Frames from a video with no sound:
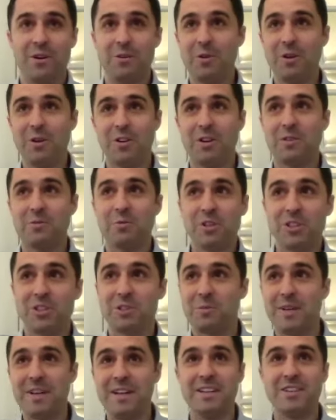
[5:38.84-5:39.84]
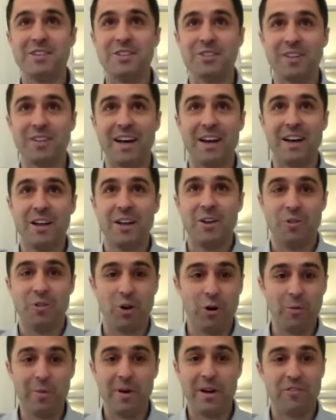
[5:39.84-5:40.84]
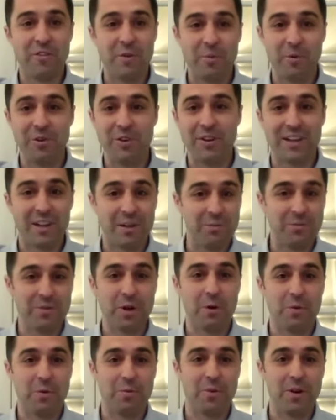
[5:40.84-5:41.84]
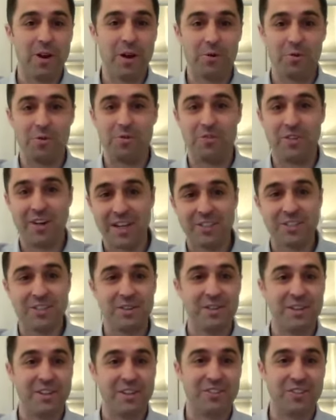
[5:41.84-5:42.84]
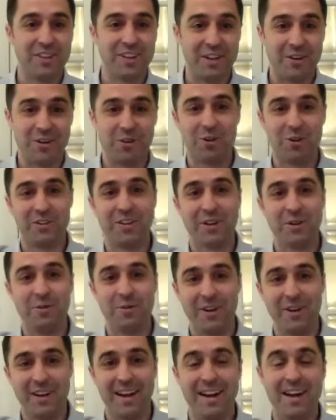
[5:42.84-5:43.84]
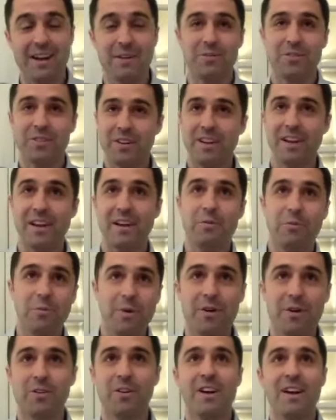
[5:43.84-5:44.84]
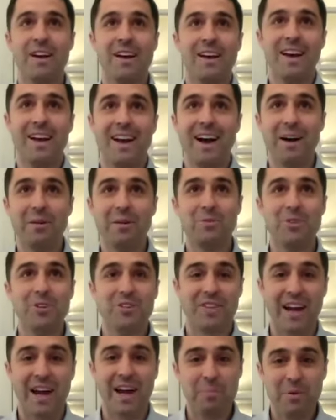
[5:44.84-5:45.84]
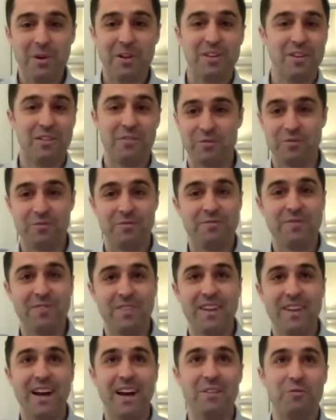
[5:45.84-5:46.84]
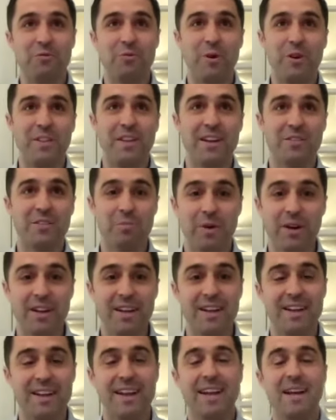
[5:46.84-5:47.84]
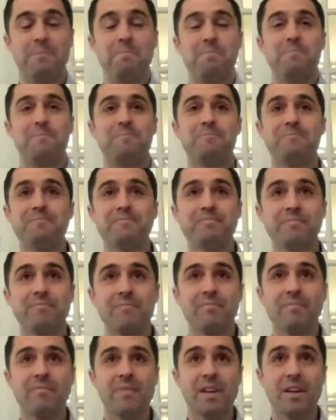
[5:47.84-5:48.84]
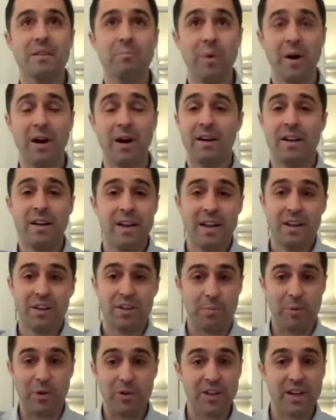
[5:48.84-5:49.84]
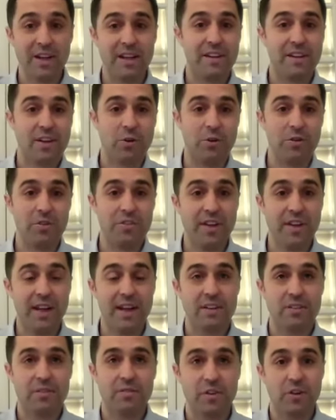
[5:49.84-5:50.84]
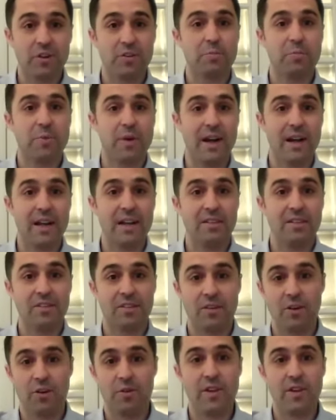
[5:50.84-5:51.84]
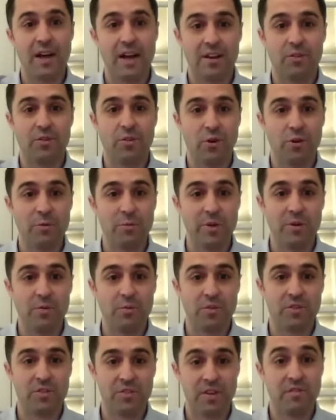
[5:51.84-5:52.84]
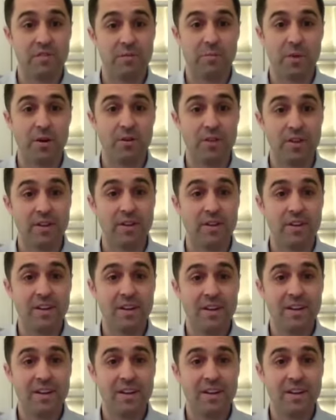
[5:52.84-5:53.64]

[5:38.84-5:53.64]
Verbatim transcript: "What? What do you mean?" And she's like, "Normally everybody comes up outraging because they get knocked out. And they're absolutely like, well, I'm just happy because I've I've won this money. And um, but to put it into context, first prize on that tournament was seven million.